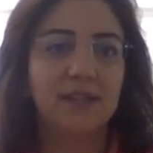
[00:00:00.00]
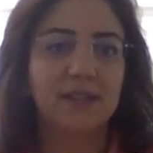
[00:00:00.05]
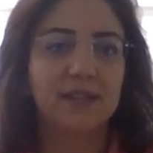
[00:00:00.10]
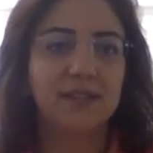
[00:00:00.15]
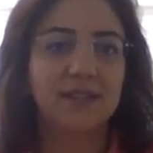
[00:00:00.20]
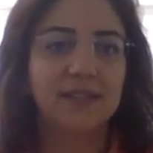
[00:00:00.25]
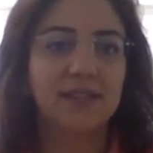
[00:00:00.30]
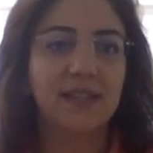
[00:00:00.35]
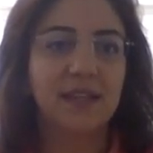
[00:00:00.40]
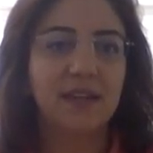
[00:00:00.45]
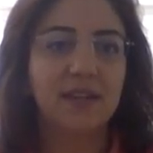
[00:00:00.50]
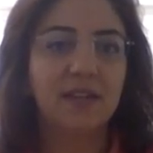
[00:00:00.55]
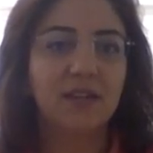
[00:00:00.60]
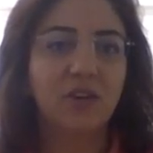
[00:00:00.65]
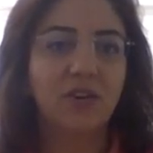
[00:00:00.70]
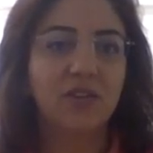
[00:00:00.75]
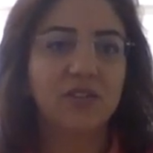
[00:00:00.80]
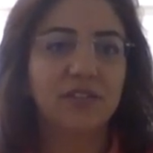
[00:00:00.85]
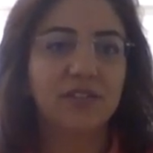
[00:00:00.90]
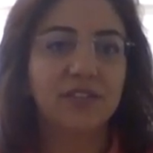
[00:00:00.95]
Single
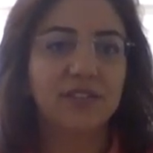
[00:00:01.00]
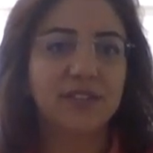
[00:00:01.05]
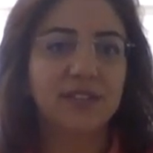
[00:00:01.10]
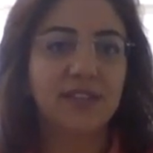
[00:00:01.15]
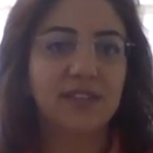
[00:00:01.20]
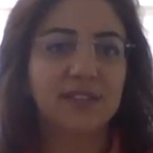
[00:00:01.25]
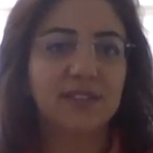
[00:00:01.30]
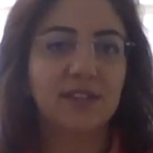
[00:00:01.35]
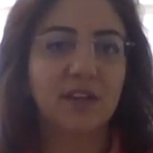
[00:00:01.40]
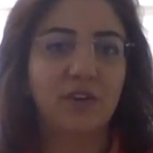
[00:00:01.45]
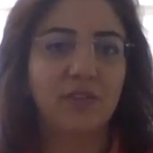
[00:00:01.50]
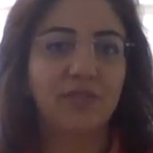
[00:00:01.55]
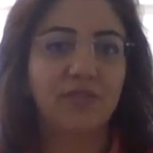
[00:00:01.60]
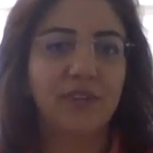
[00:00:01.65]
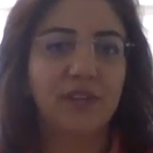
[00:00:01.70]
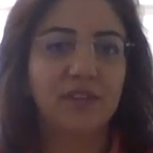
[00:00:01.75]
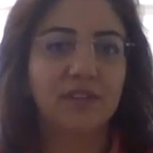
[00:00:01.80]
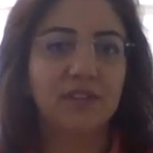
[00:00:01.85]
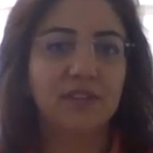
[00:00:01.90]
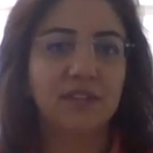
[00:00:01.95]
authors in some
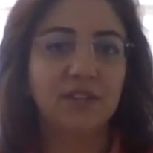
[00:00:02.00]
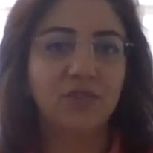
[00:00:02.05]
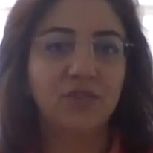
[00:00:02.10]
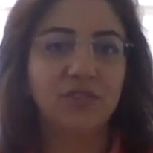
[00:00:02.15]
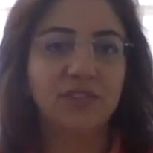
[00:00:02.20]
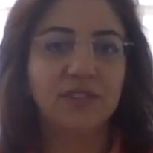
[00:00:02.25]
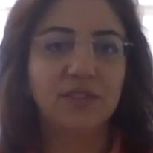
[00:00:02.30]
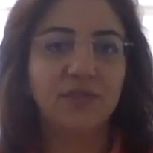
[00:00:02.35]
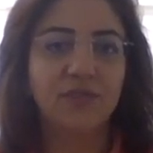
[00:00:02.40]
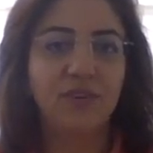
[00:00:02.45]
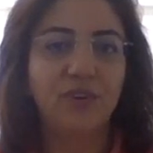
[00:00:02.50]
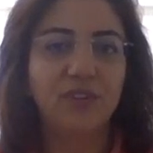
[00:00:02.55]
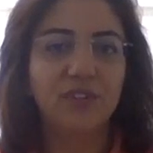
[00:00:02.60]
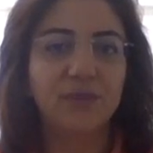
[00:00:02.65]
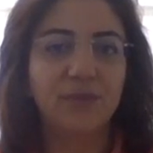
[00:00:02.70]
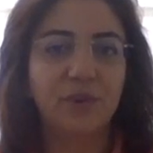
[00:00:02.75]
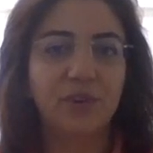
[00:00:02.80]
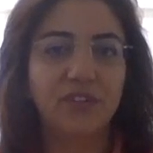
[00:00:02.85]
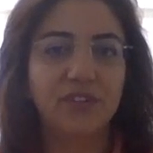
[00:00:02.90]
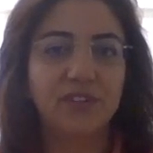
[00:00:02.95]
fields use the
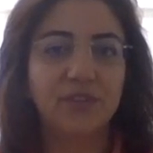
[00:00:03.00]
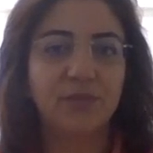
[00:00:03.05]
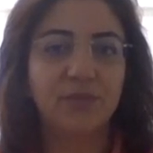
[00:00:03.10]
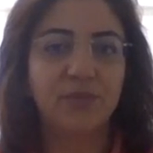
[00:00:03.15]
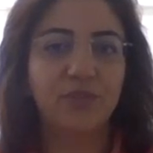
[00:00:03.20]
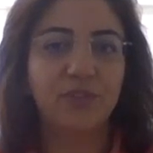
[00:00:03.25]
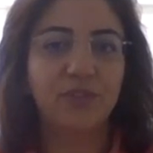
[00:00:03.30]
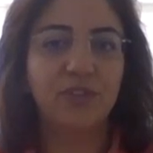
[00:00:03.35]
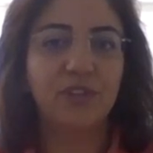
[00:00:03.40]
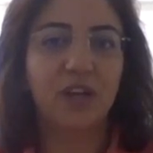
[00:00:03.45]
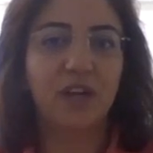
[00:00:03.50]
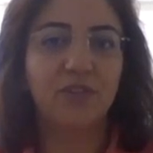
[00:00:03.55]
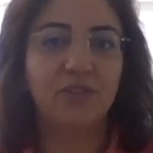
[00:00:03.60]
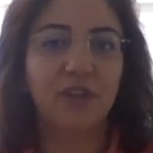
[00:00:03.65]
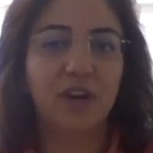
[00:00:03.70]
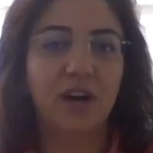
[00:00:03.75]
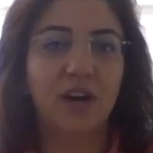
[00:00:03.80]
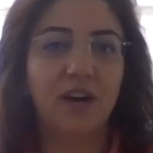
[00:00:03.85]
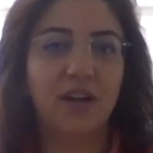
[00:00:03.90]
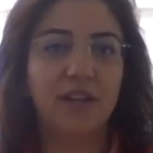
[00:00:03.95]
first-person pronoun
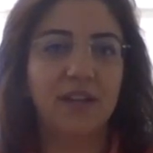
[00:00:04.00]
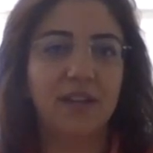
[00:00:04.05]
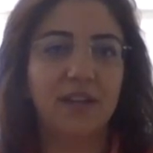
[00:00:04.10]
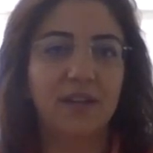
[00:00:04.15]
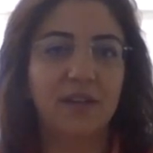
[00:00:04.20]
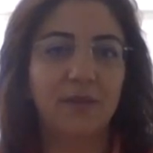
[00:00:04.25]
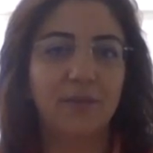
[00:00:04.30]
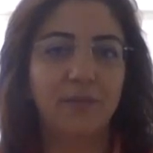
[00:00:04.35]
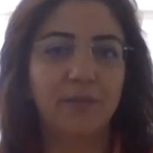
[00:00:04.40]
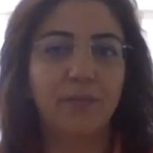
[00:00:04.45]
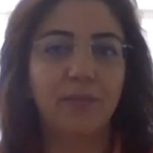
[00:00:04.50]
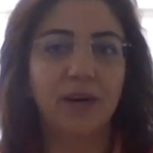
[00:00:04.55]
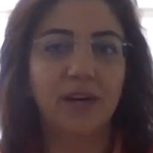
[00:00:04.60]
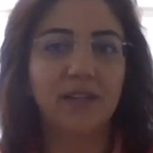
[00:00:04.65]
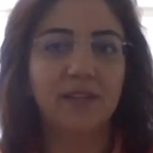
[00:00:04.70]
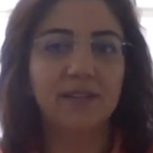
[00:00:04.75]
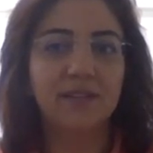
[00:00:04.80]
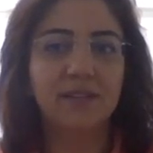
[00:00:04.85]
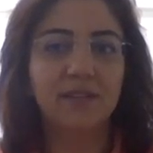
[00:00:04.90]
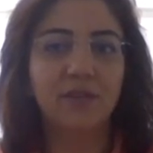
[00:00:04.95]
I,
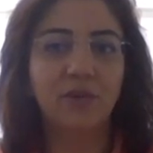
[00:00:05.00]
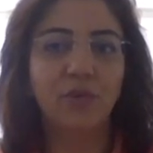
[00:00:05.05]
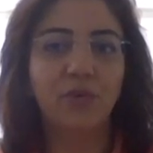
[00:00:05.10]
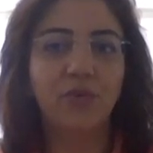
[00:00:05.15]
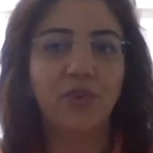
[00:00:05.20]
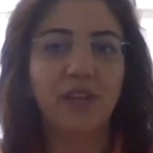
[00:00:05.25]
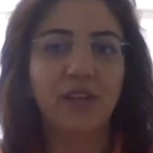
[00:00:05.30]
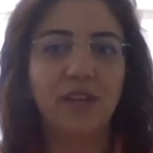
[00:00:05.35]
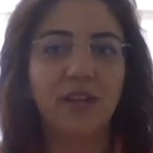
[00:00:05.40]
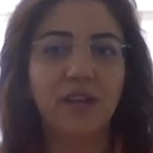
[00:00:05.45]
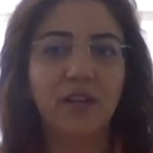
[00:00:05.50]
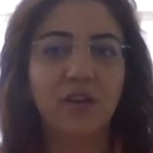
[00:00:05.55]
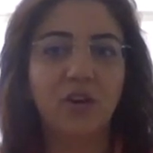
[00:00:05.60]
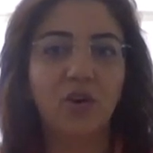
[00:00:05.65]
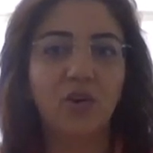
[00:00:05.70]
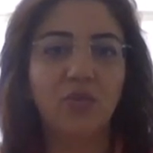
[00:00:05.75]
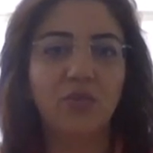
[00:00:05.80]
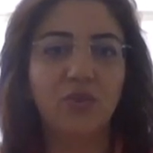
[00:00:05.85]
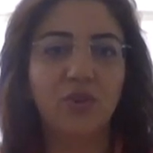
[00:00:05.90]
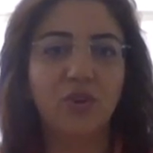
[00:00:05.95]
but we,
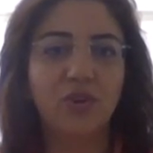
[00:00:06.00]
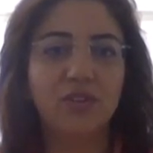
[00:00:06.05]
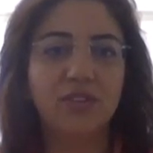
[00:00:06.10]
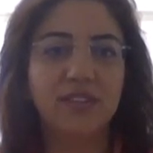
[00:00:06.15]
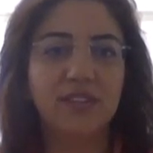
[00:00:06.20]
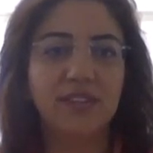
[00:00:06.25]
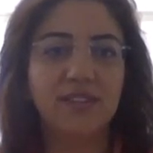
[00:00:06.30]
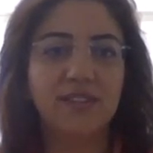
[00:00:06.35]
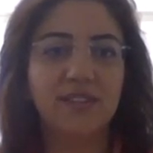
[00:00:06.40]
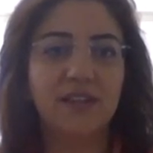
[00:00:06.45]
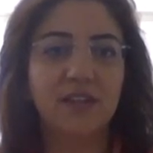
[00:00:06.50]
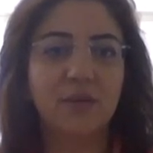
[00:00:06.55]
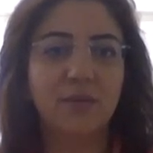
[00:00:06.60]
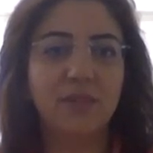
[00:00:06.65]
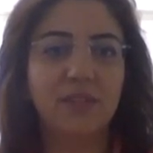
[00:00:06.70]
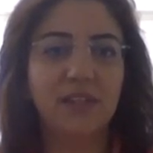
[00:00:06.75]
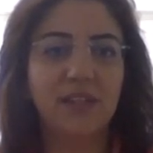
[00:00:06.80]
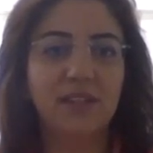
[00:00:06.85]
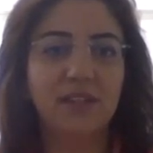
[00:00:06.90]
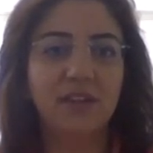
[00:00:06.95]
of course, is
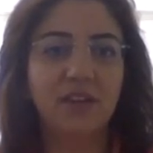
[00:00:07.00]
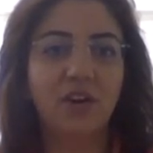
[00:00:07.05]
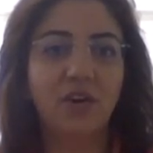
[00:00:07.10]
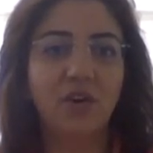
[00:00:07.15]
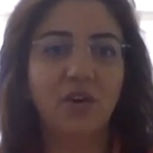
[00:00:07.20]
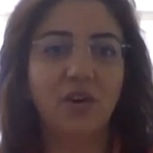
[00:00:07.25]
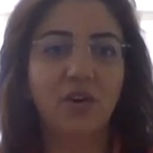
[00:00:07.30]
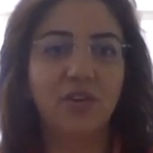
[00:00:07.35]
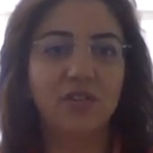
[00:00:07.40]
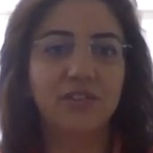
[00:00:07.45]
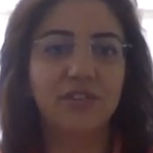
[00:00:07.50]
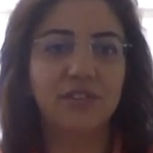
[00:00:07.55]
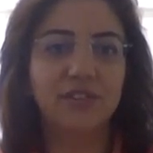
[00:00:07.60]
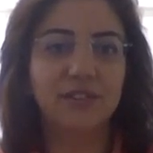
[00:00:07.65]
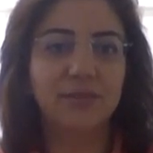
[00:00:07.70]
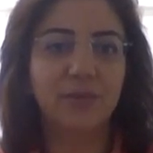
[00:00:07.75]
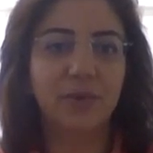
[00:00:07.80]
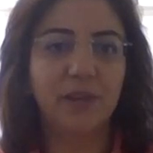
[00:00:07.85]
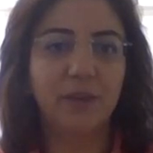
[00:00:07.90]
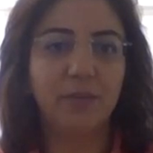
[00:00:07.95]
common in
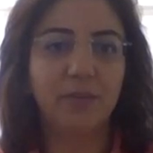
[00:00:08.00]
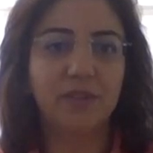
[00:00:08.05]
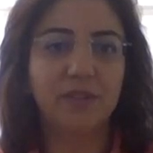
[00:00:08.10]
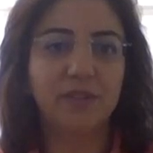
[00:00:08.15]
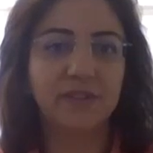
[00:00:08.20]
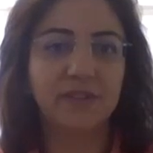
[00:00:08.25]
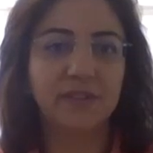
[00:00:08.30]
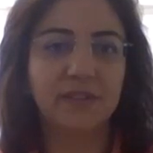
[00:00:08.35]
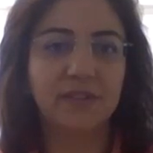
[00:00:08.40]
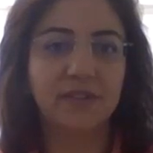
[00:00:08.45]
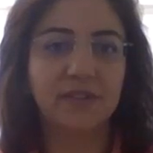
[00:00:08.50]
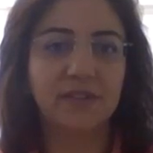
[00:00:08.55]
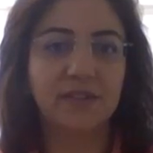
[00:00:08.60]
co-authored papers.